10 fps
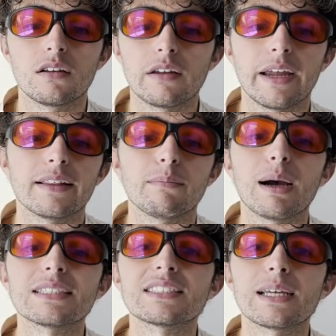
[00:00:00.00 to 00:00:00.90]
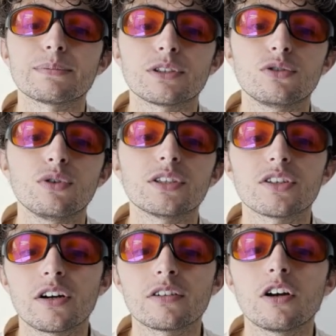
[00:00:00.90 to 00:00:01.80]
And my steps to do this
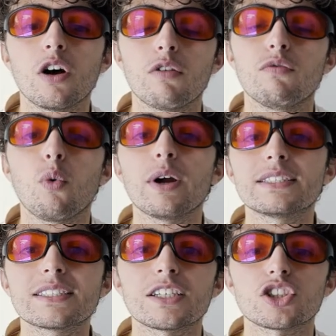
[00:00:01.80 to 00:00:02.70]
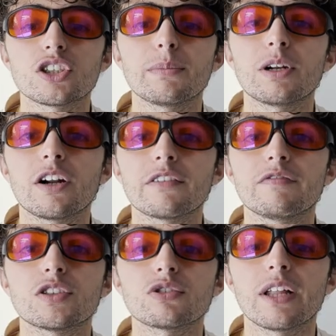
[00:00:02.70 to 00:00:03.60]
are avoid/limit
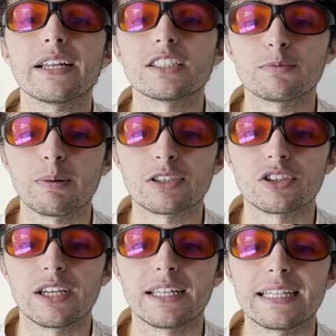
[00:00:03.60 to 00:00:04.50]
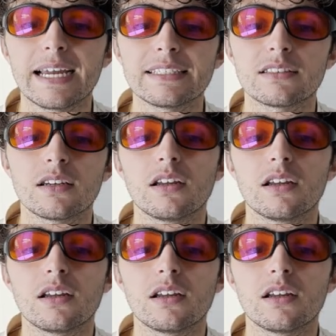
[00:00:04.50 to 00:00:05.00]
artificial light, especially at night.